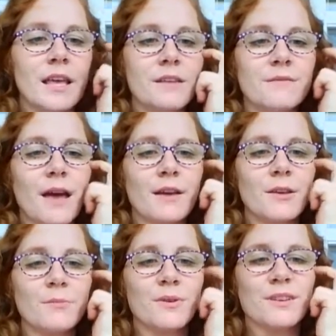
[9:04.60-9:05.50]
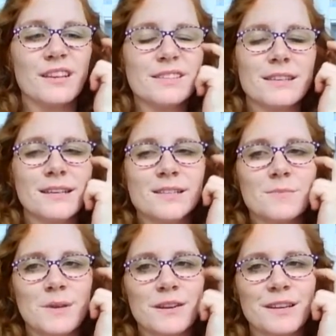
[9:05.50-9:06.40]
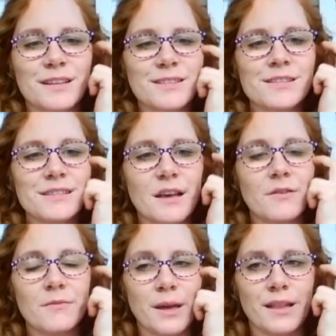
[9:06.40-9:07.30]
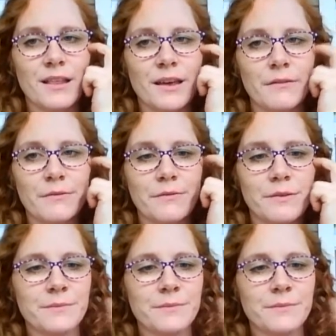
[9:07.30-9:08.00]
Invaluable is the experience of my life.